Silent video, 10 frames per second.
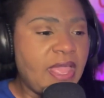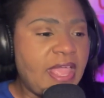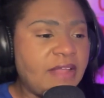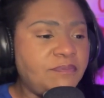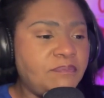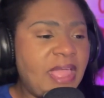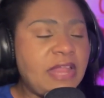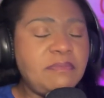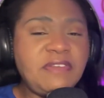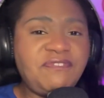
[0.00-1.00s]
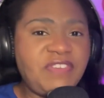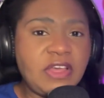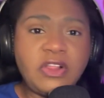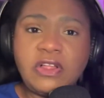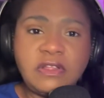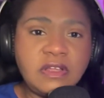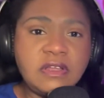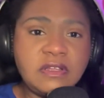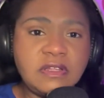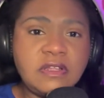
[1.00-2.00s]
It made me feel
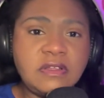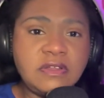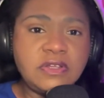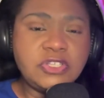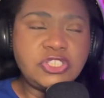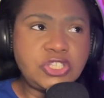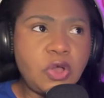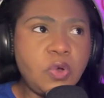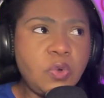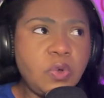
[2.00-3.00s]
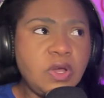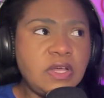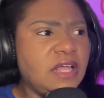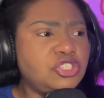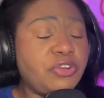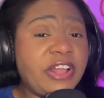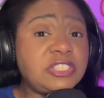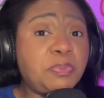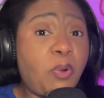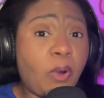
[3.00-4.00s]
so
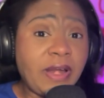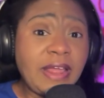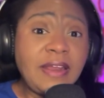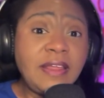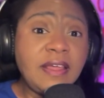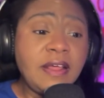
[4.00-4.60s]
transported.